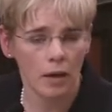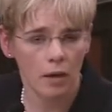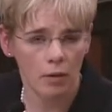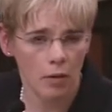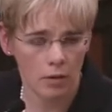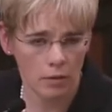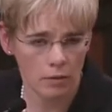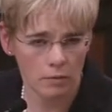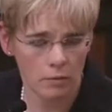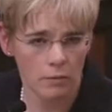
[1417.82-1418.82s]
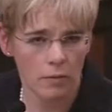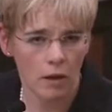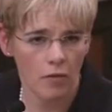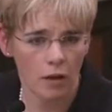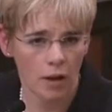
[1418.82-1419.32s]
I don't know the
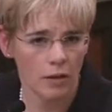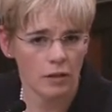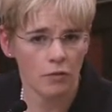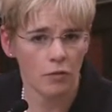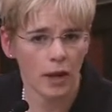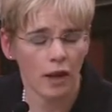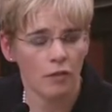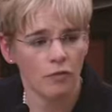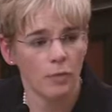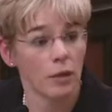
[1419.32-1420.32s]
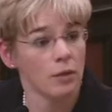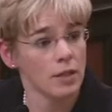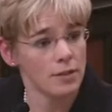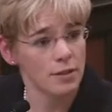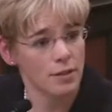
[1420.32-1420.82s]
offhand if we have
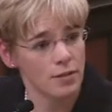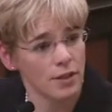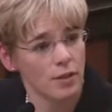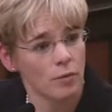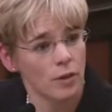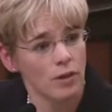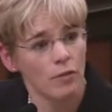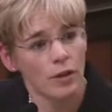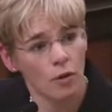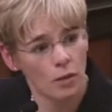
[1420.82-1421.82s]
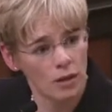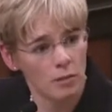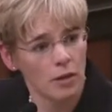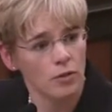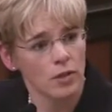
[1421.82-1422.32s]
penalties associated with if we don't meet the
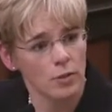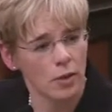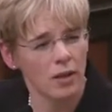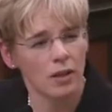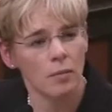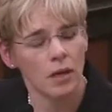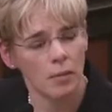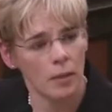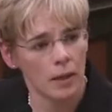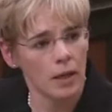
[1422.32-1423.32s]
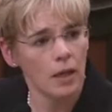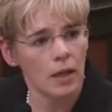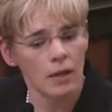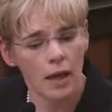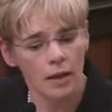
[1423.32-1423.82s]
metrics, we don't get the money, but
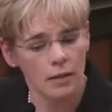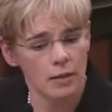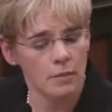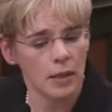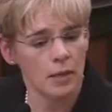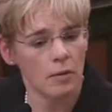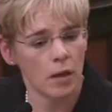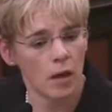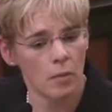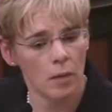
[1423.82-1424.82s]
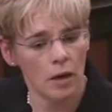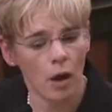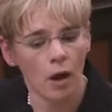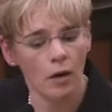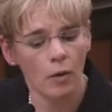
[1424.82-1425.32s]
that has been an
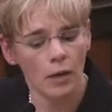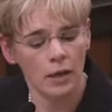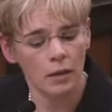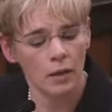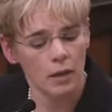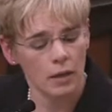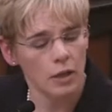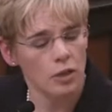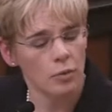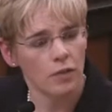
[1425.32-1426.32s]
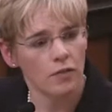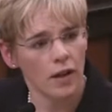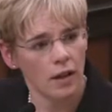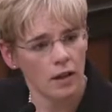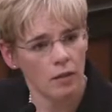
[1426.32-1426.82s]
ongoing issue with
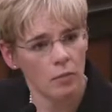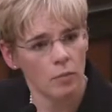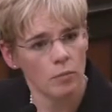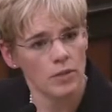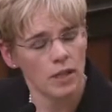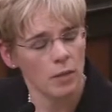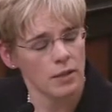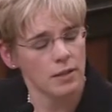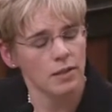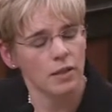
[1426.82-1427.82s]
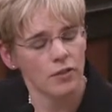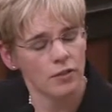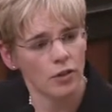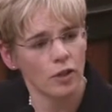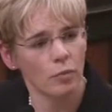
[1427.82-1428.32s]
CMS, is that they've
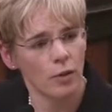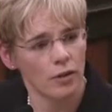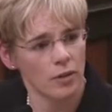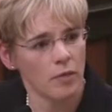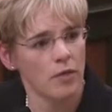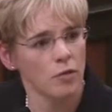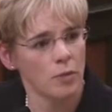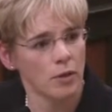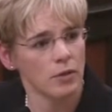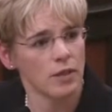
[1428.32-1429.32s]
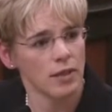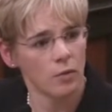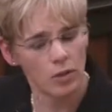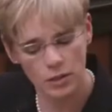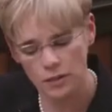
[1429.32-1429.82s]
started to put some of those penalties
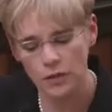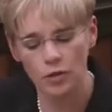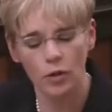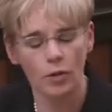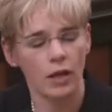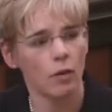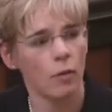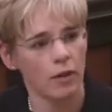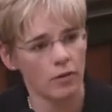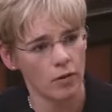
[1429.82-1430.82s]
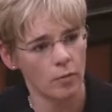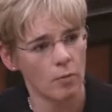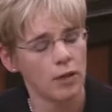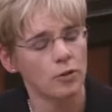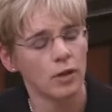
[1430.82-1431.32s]
in, which is if you don't hit a waiver
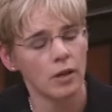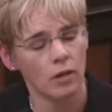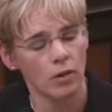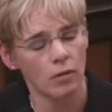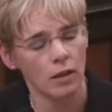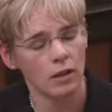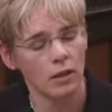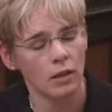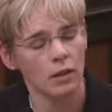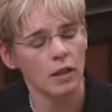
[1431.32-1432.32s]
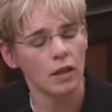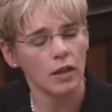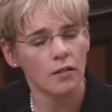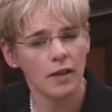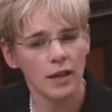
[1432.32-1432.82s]
metric, you don't get the
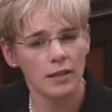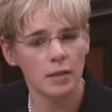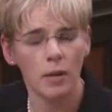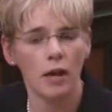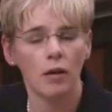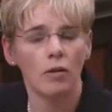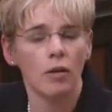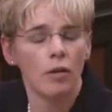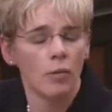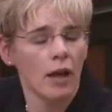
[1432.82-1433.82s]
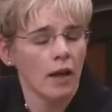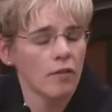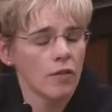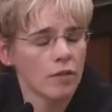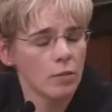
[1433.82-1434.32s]
financing, but I don't know that we
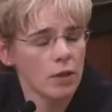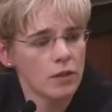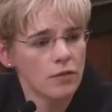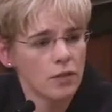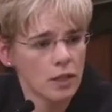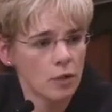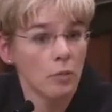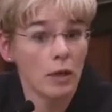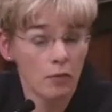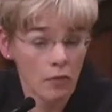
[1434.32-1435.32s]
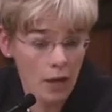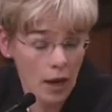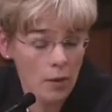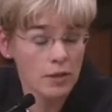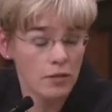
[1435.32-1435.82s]
have those in place for dental, but for
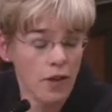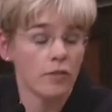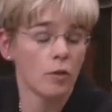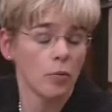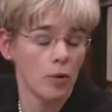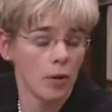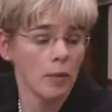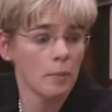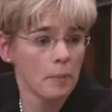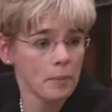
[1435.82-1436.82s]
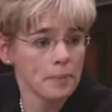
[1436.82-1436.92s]
now it's a 5-year program.